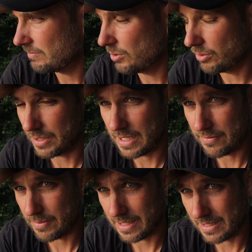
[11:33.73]
Poor
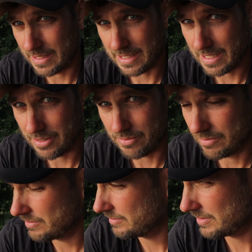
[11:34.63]
Dave, mate. I don't know how
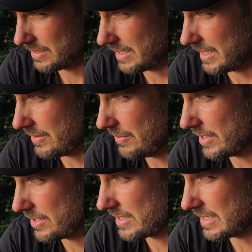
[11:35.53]
he
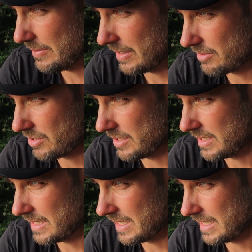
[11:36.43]
managed to sleep outside
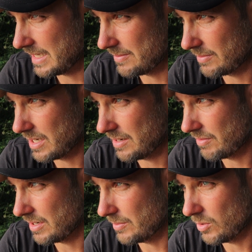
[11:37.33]
in that. He had them
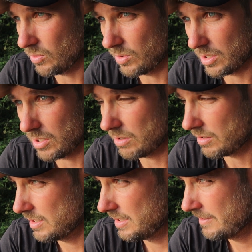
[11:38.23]
covering him all night
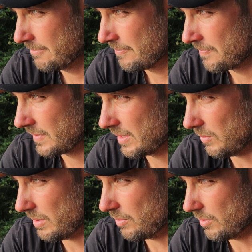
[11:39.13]
long. At
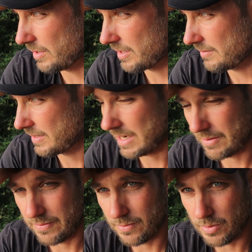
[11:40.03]
one point I
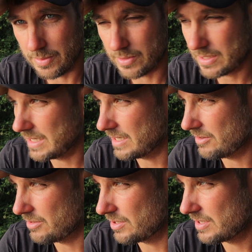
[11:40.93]
counted 40
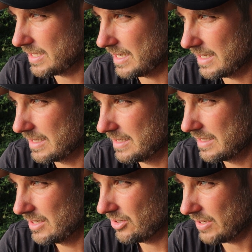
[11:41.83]
mosquitoes just sitting
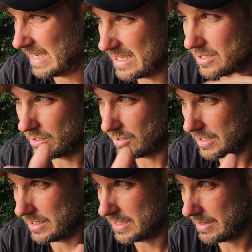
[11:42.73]
on the
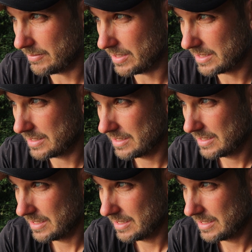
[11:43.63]
inside of the Tempest,